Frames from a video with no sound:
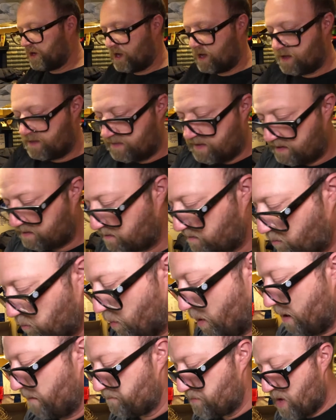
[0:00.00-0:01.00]
at this
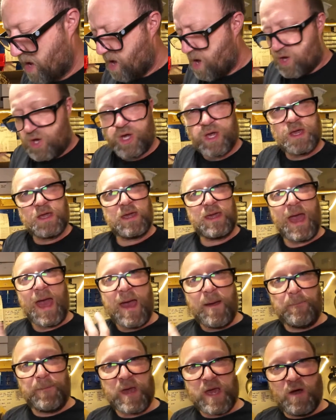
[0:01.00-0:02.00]
one. You can
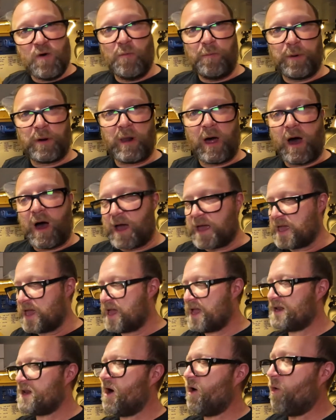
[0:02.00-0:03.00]
get peel ply
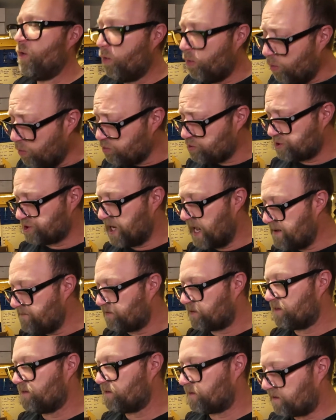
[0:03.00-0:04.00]
in all
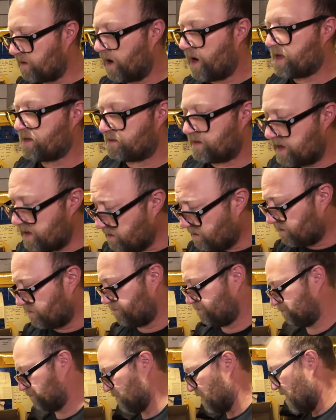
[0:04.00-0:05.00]
shapes and sizes.
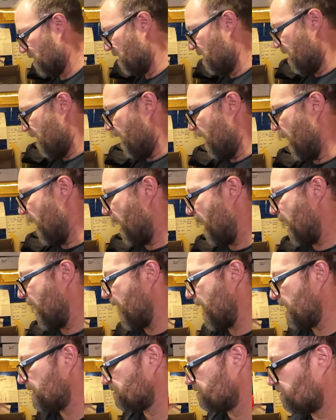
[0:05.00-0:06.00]

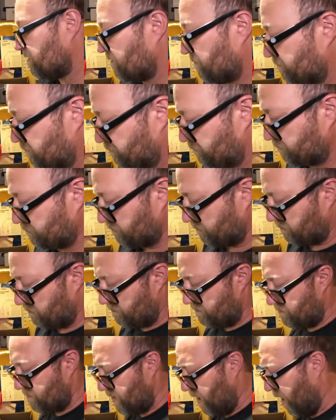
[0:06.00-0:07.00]
And,
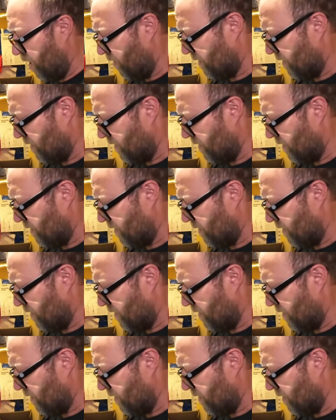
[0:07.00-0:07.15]
oh